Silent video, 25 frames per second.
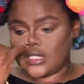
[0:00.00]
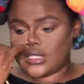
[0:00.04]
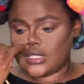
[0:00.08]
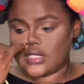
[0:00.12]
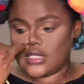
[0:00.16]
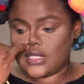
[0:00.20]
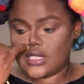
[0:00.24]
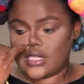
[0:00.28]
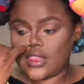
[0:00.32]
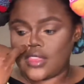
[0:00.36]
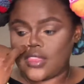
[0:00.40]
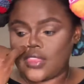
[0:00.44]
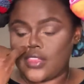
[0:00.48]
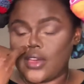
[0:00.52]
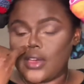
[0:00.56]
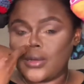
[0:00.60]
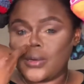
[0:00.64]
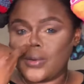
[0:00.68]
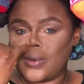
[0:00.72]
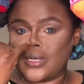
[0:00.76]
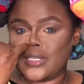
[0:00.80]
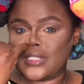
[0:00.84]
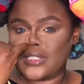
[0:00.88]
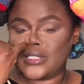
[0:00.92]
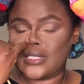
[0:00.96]
The third
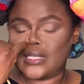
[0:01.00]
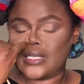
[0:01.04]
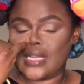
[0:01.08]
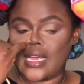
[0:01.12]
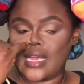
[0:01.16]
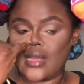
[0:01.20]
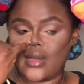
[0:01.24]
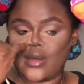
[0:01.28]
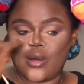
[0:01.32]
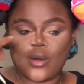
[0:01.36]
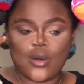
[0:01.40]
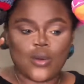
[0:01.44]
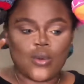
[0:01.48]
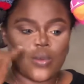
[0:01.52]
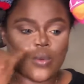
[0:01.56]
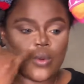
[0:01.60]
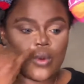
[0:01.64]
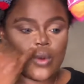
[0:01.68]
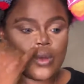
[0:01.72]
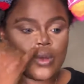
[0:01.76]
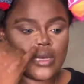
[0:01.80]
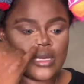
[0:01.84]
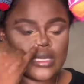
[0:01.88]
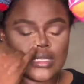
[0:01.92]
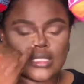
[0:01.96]
question I got
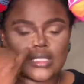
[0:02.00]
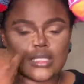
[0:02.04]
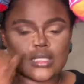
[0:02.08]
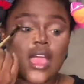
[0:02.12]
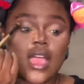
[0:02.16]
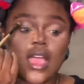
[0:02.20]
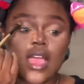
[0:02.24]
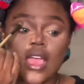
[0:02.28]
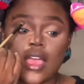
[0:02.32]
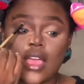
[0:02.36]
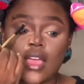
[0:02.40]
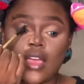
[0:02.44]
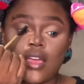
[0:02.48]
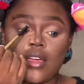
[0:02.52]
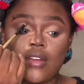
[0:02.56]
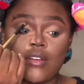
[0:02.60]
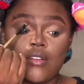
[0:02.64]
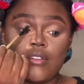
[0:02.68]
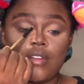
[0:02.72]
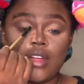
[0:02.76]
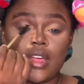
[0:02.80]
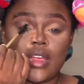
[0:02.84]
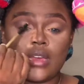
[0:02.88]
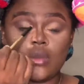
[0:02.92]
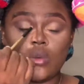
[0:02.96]
was
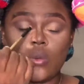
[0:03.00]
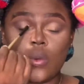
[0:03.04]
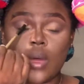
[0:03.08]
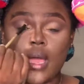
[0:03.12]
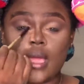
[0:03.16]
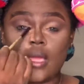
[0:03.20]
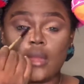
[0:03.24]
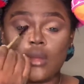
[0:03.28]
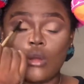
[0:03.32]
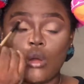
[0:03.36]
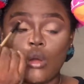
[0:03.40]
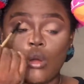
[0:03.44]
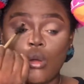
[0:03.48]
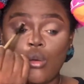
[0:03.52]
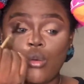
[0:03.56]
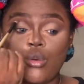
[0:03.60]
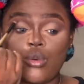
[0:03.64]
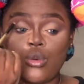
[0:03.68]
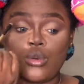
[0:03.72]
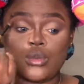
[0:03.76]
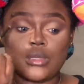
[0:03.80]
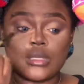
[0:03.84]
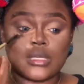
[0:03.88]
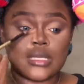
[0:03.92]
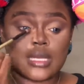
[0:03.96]
red wine or
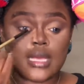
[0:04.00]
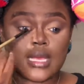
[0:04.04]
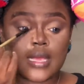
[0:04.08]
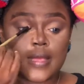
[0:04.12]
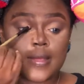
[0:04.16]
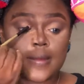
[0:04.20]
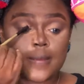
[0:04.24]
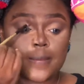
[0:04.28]
rosé.